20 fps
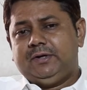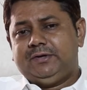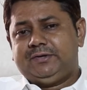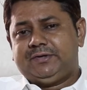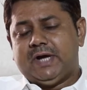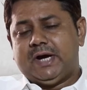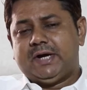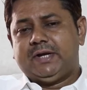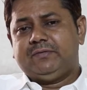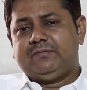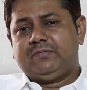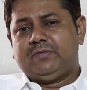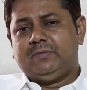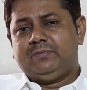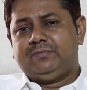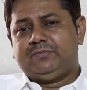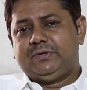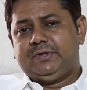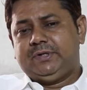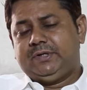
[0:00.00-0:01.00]
starting
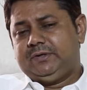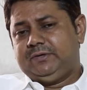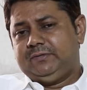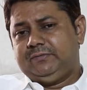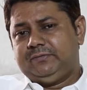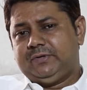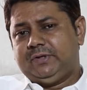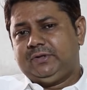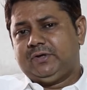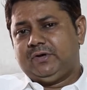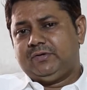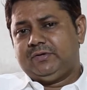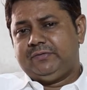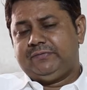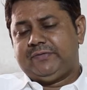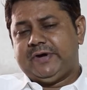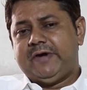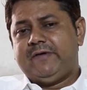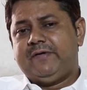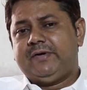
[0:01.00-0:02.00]
from say
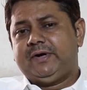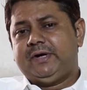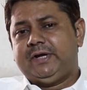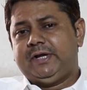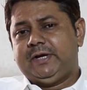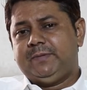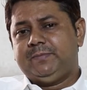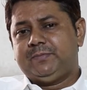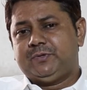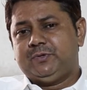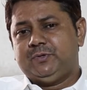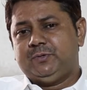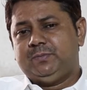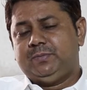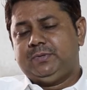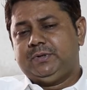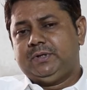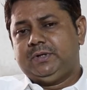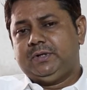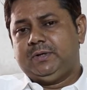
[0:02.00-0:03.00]
1500 nm³